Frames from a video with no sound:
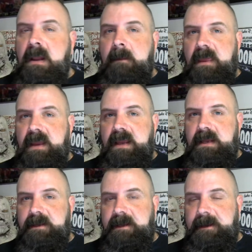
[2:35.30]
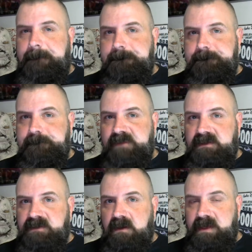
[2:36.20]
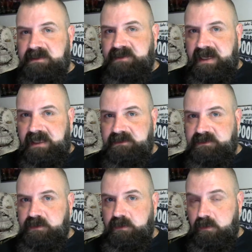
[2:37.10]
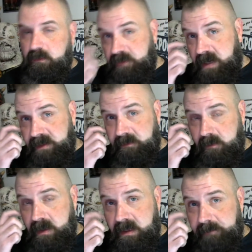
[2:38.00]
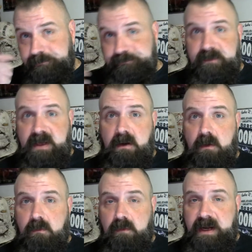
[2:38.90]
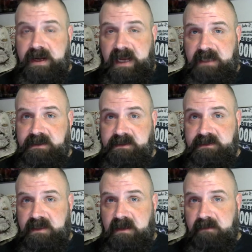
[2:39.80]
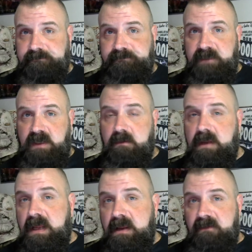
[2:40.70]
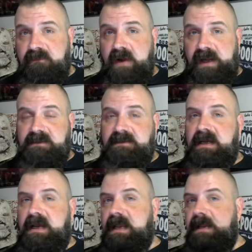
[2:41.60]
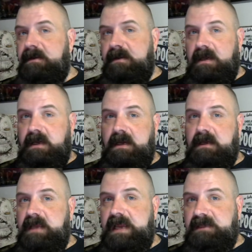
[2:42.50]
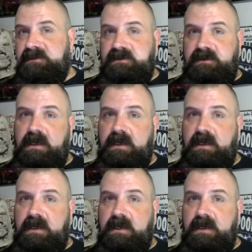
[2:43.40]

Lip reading: and so he decides to try to reenact his Frankenstein esque